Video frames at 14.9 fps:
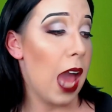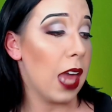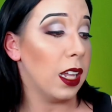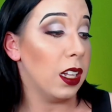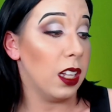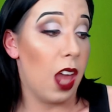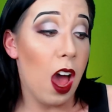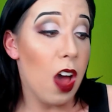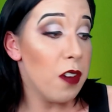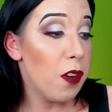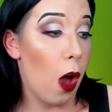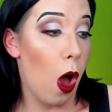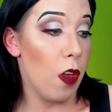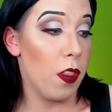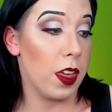I love
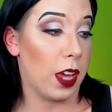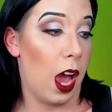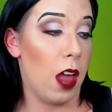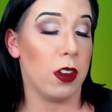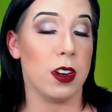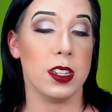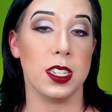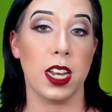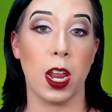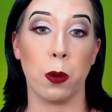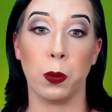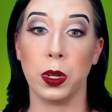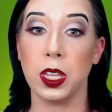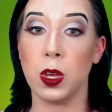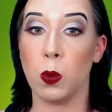all the colors, and I
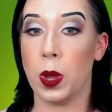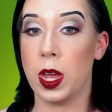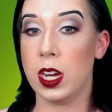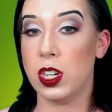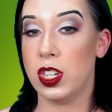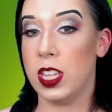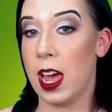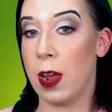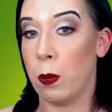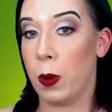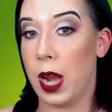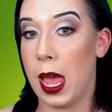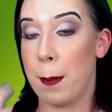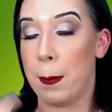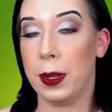really wish that
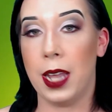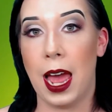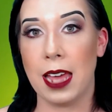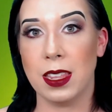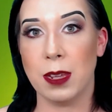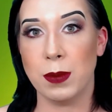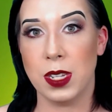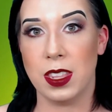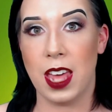when I applied them to the